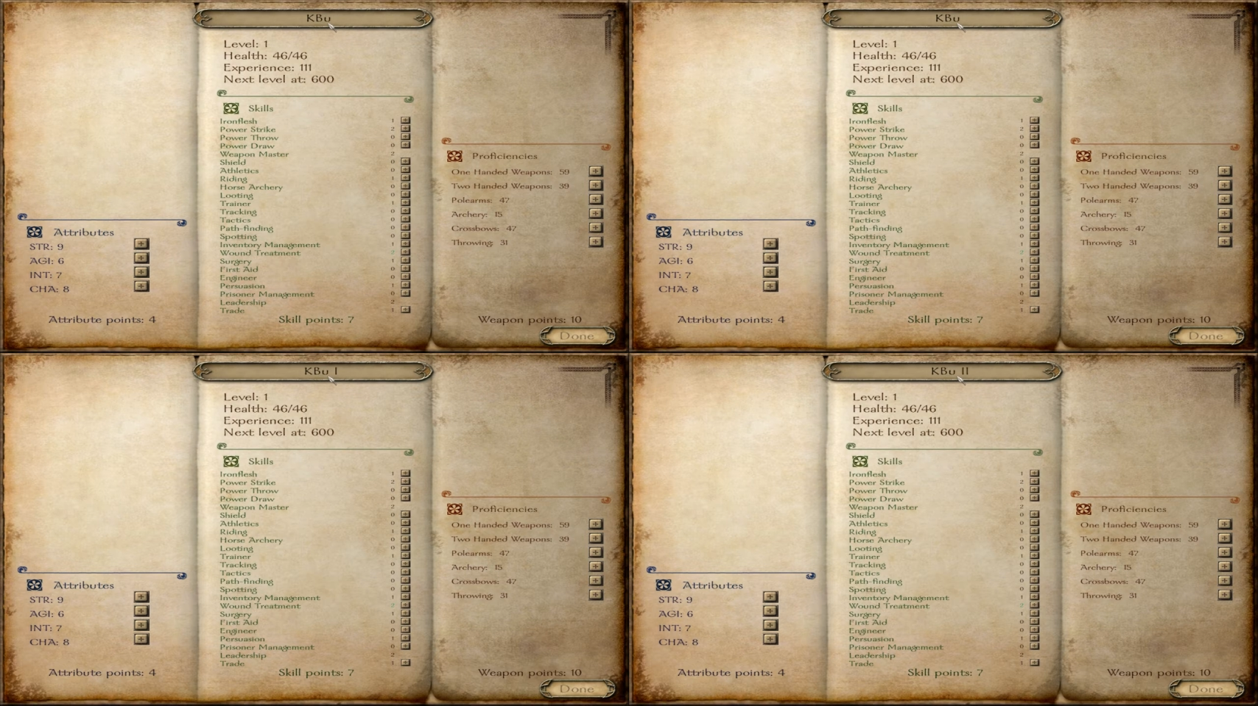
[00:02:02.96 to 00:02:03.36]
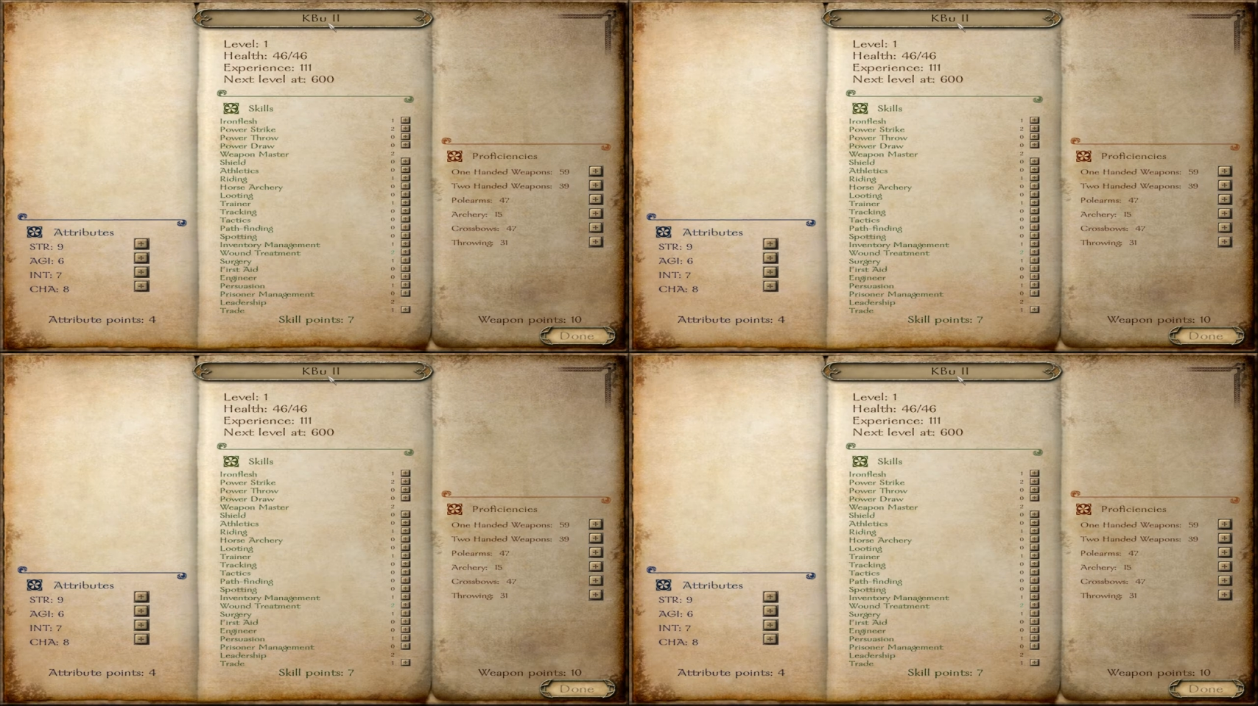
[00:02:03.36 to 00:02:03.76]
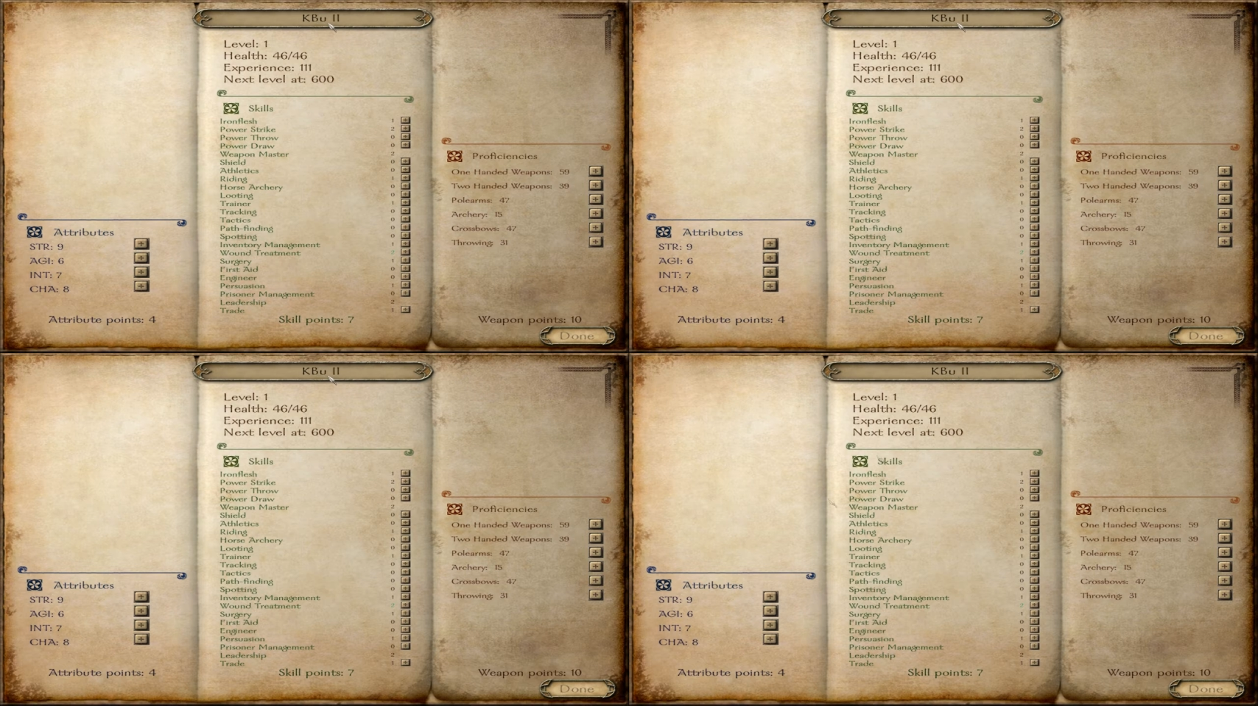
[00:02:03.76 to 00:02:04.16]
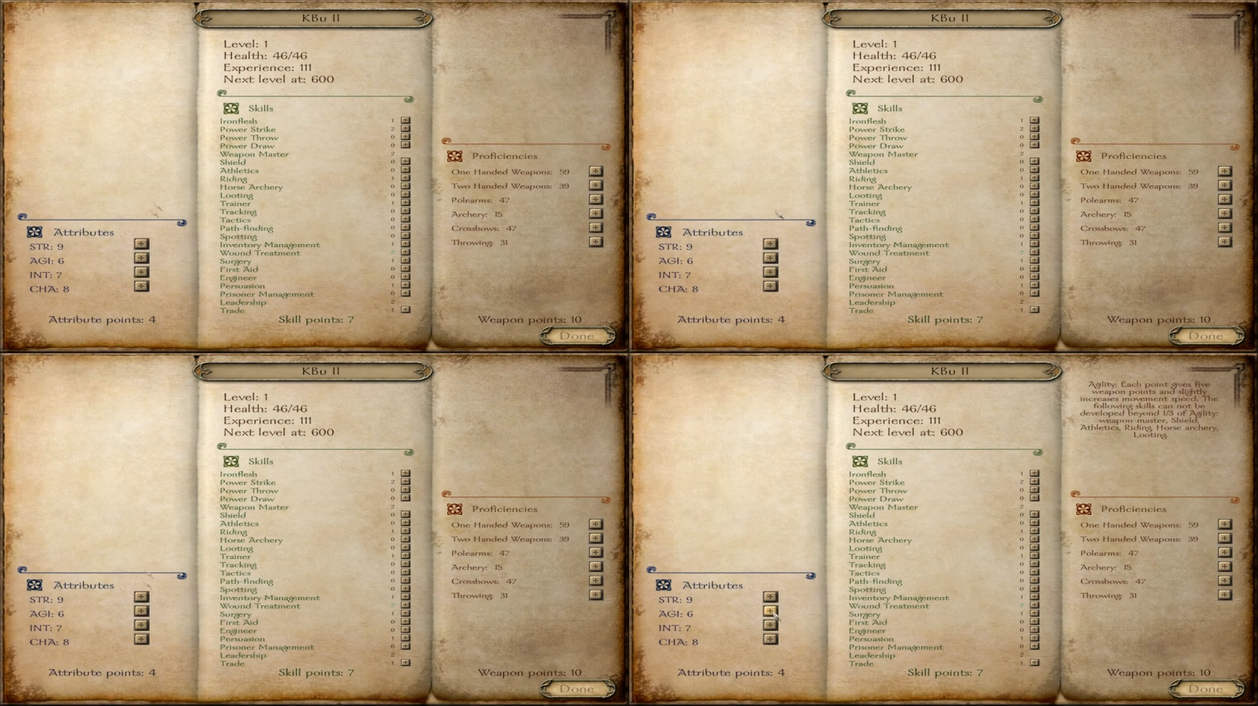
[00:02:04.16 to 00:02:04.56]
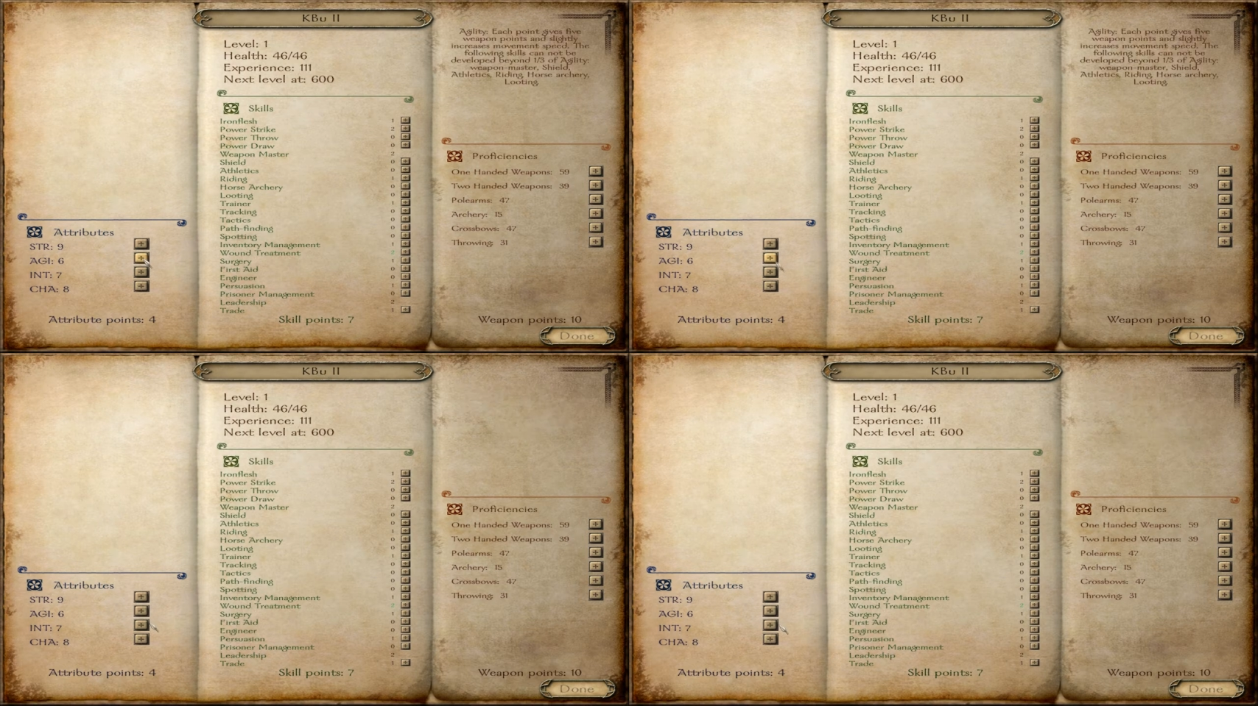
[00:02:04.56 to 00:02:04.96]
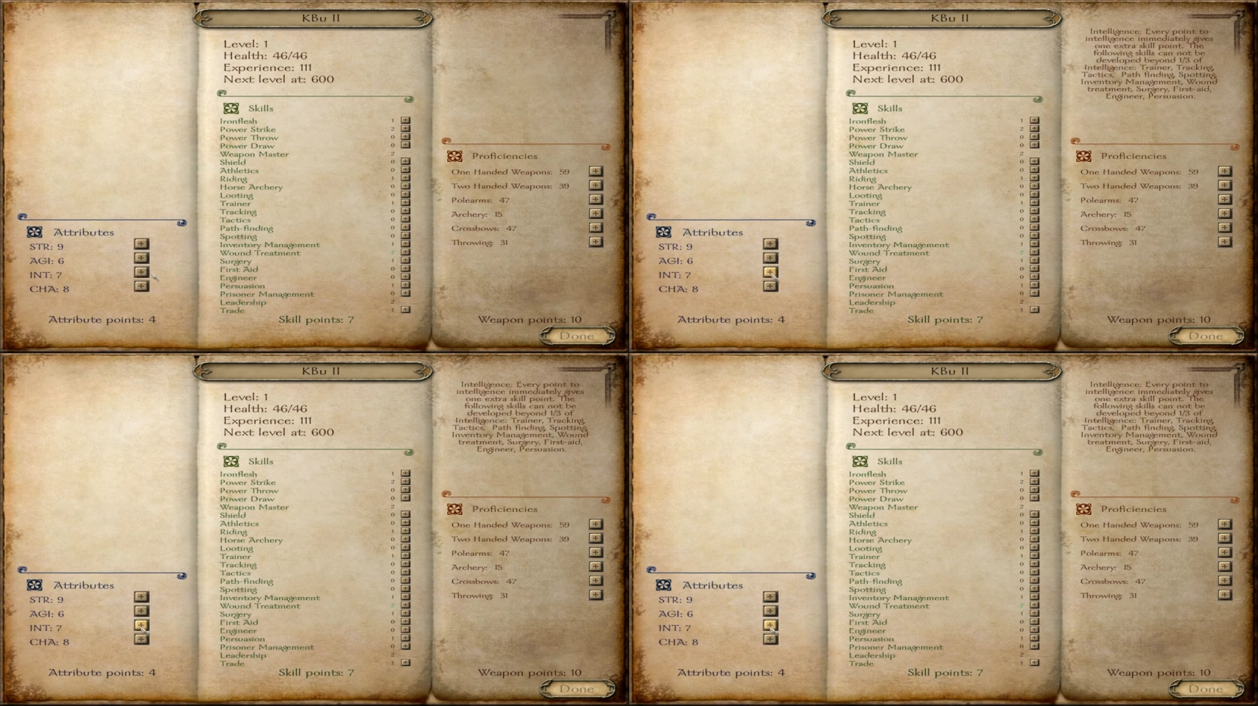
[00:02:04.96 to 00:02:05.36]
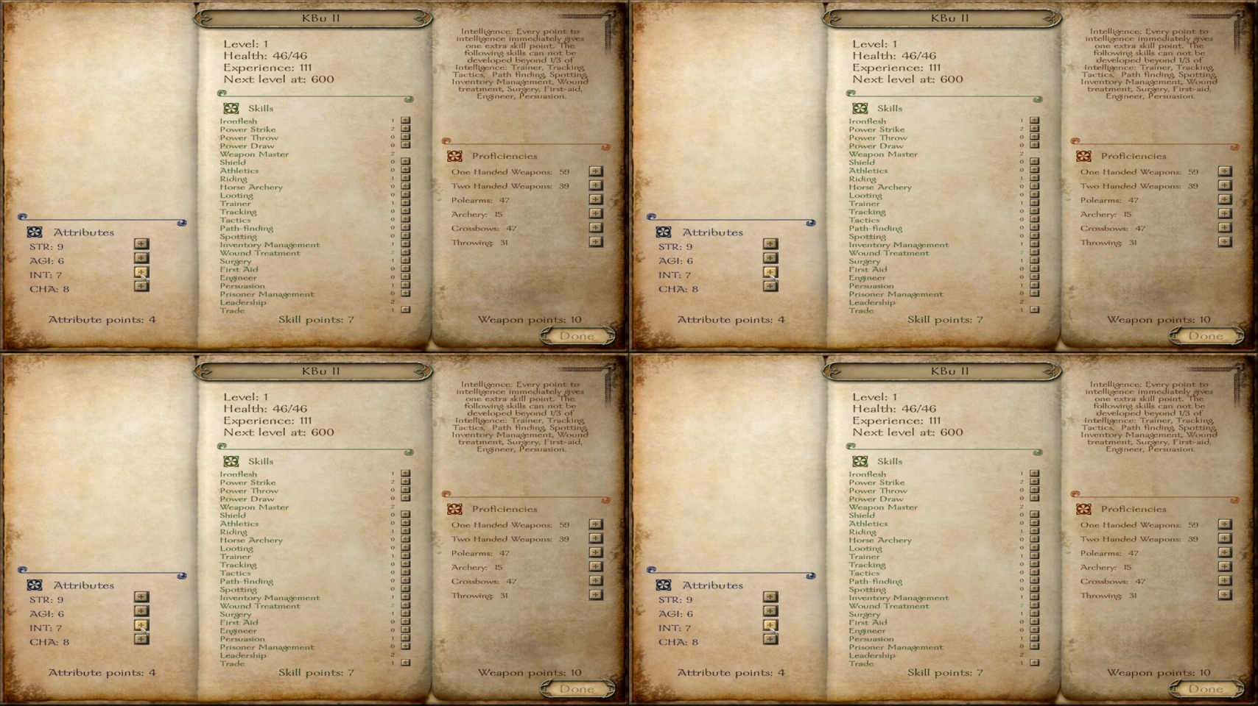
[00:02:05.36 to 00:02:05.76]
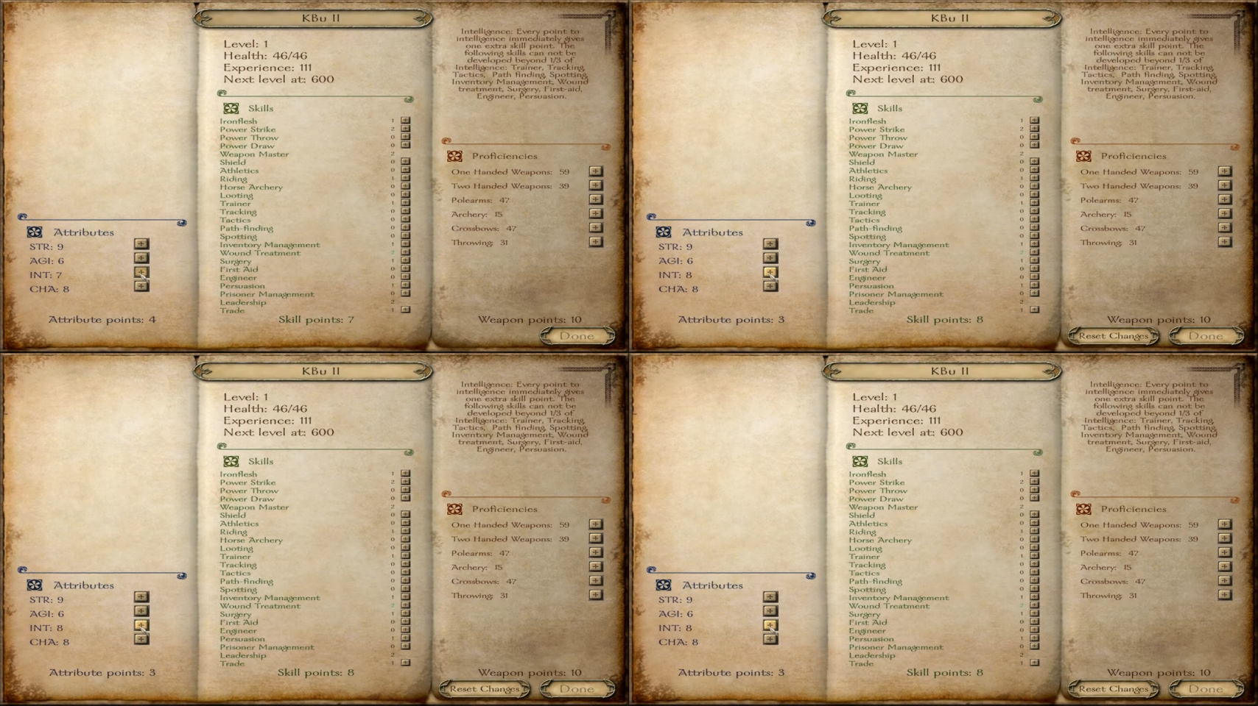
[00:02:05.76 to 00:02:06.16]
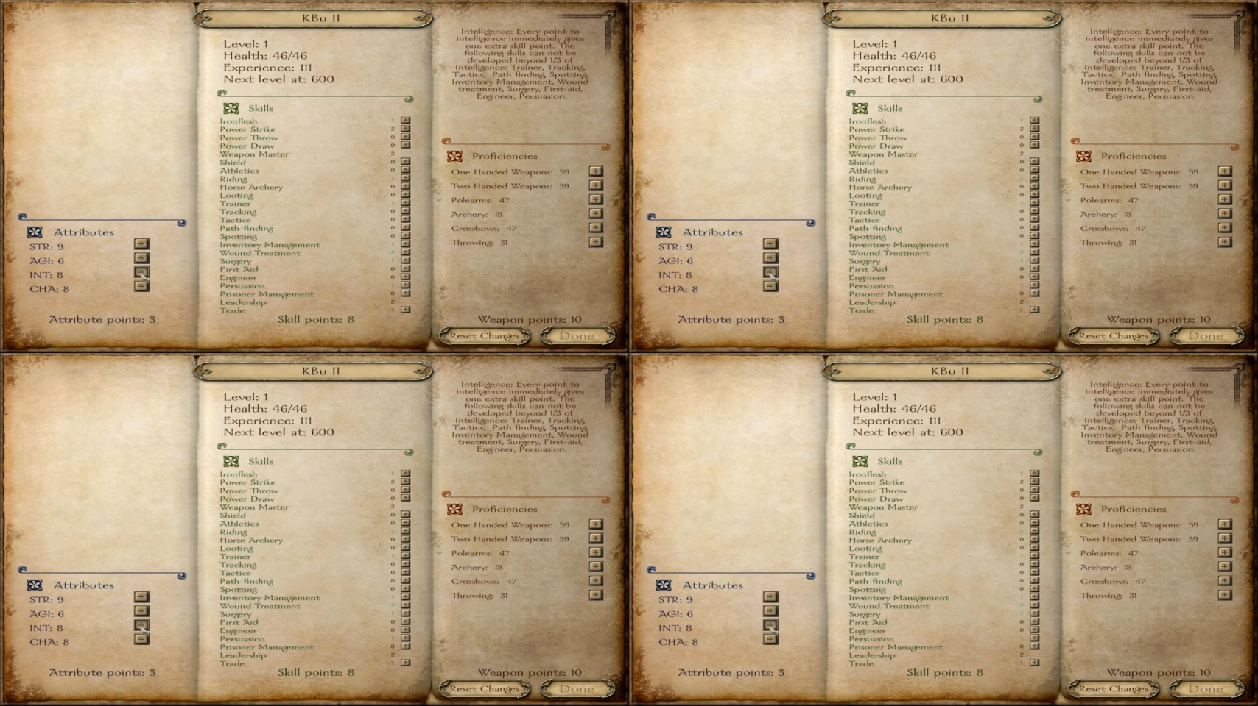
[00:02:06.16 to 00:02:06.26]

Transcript: (no speaker visible)